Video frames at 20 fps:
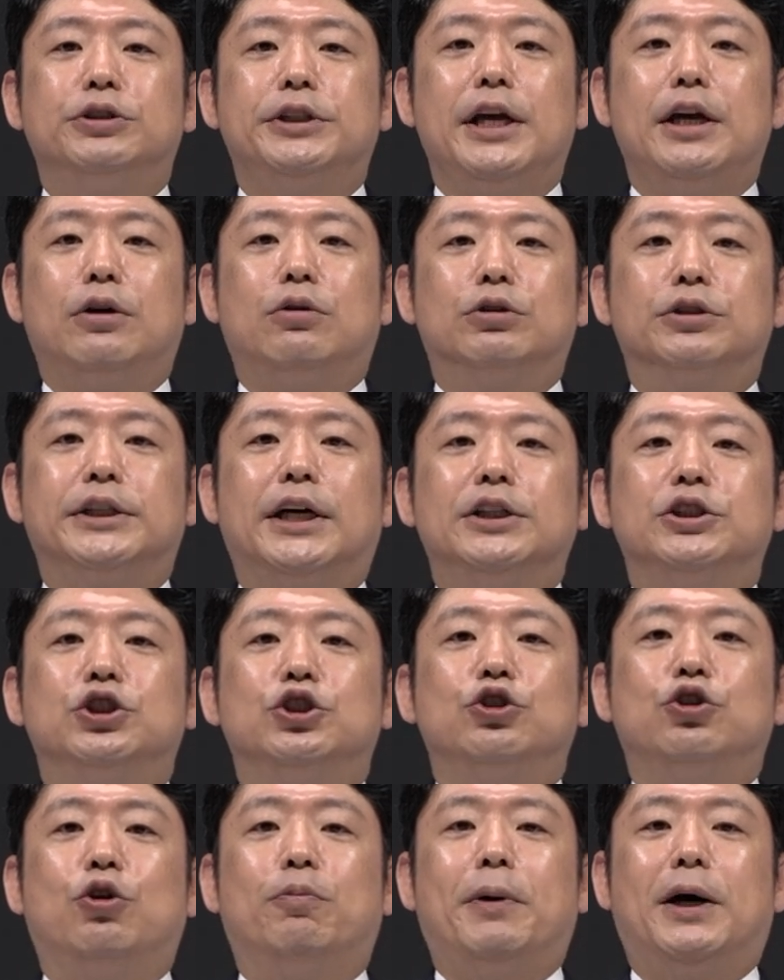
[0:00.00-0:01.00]
Over a
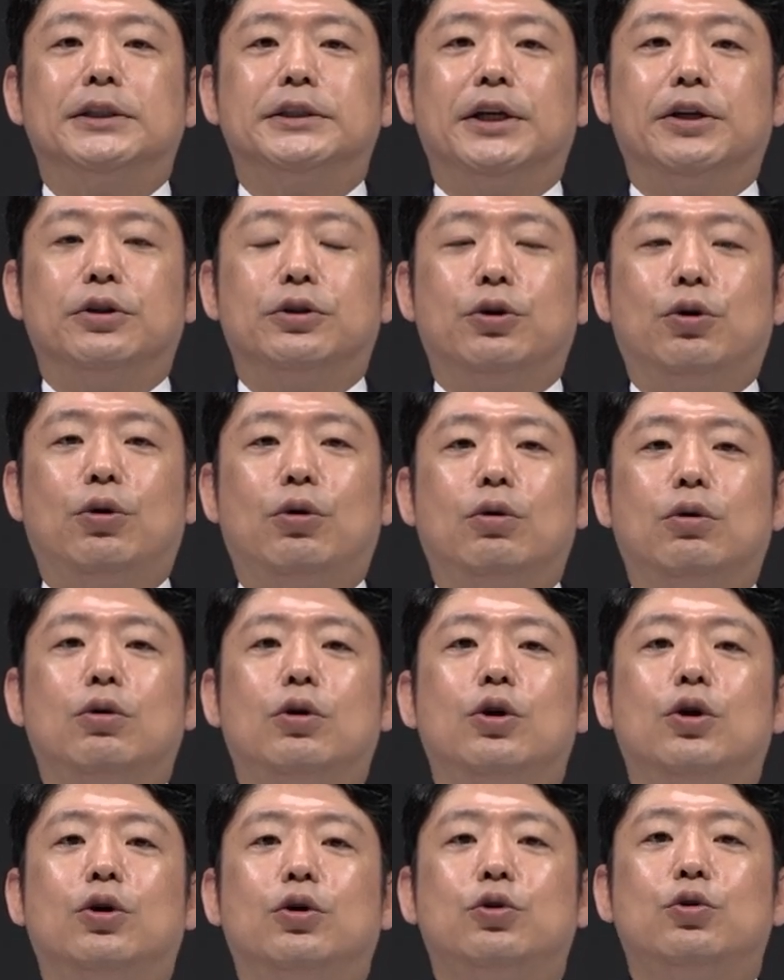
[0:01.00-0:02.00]
period of 2 years,
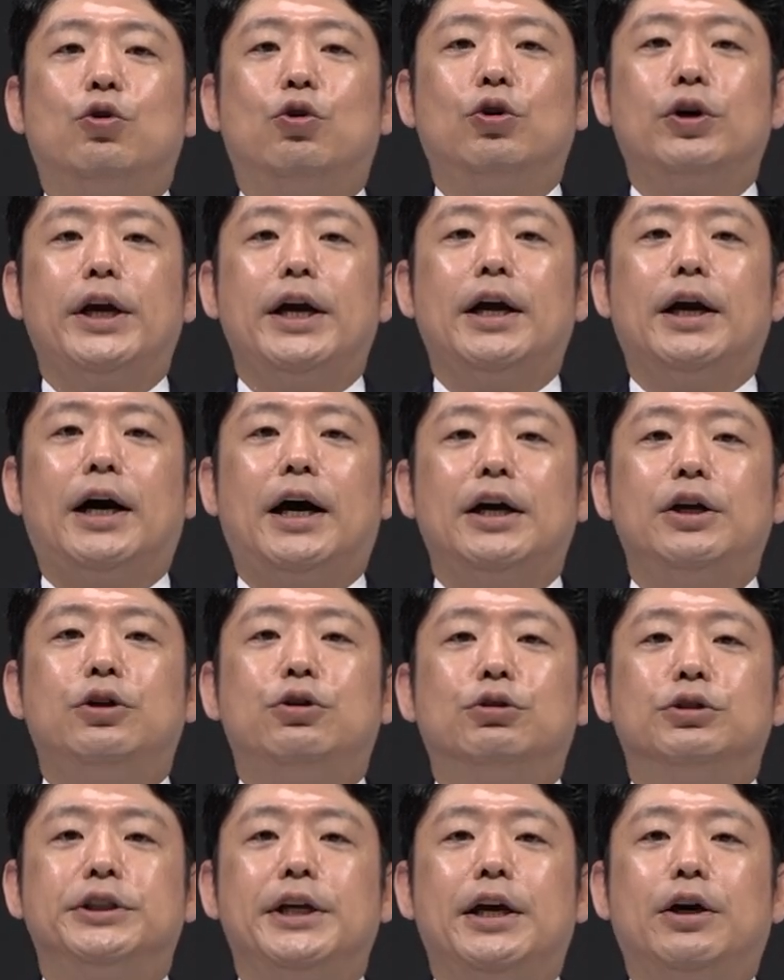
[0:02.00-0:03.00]
we will apply
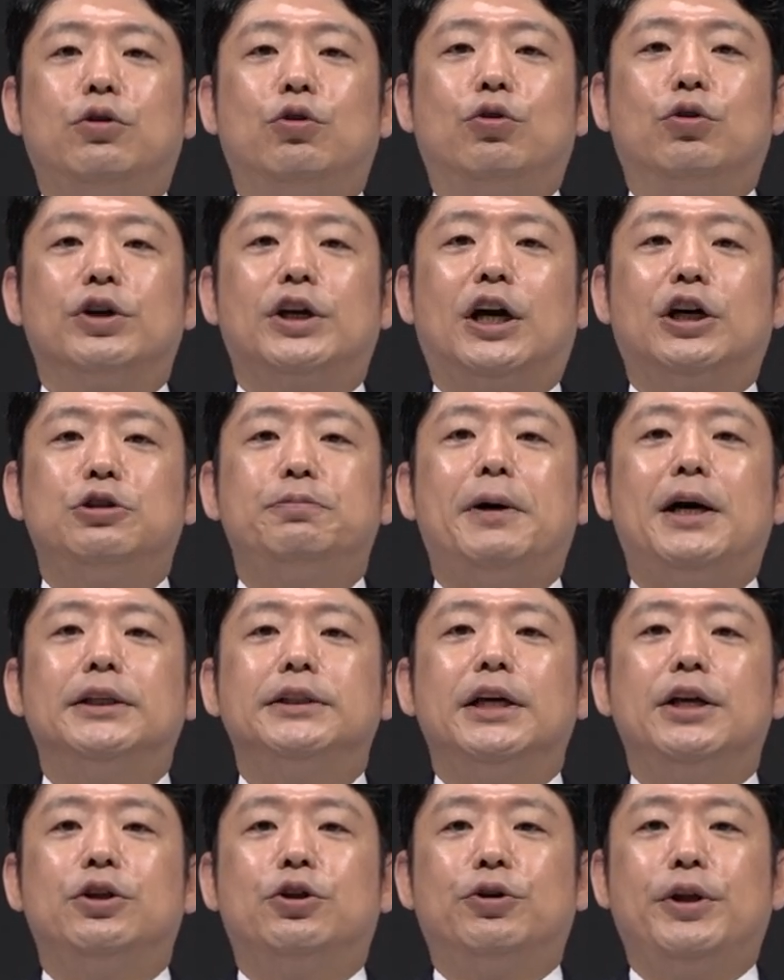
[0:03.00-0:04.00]
a 65%